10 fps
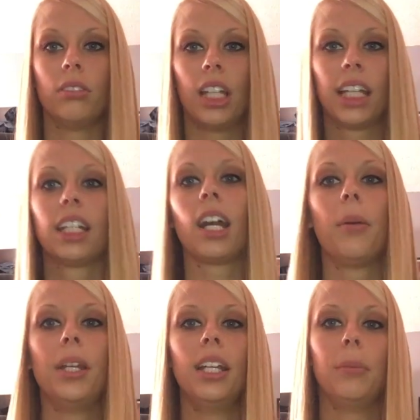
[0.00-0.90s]
they can
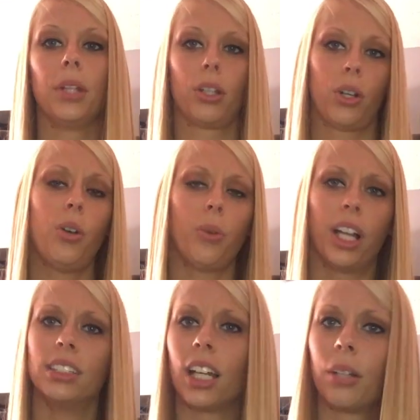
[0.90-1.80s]
come in and be like, oh,
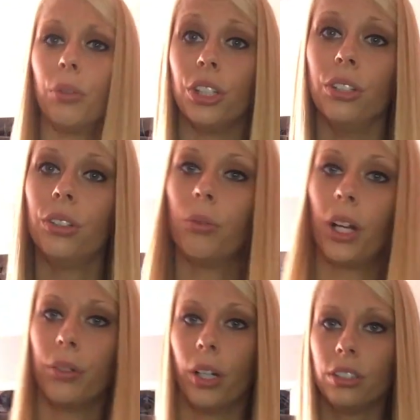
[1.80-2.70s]
why are you slacking? What are you doing?
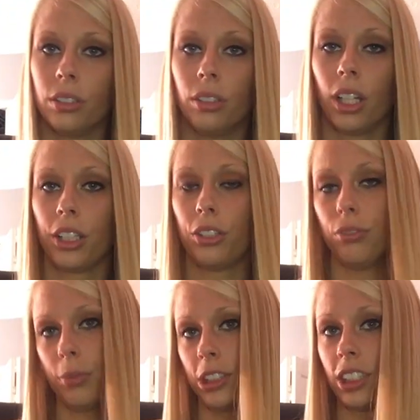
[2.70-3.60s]
Why are you resting? Like,
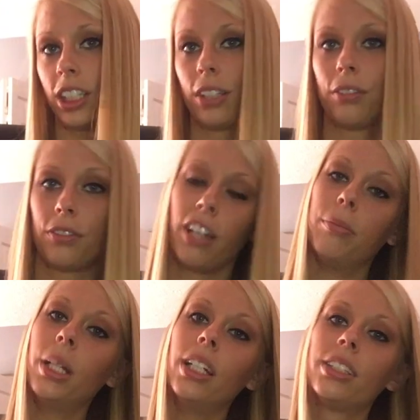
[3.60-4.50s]
you've been sitting there for five
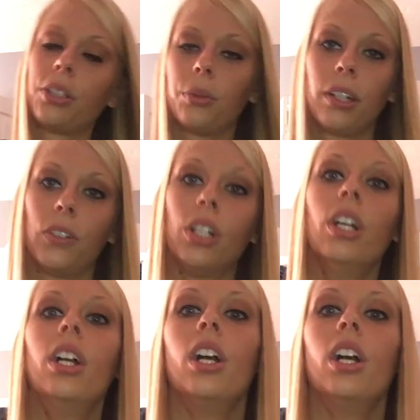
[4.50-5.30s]
minutes or whatever.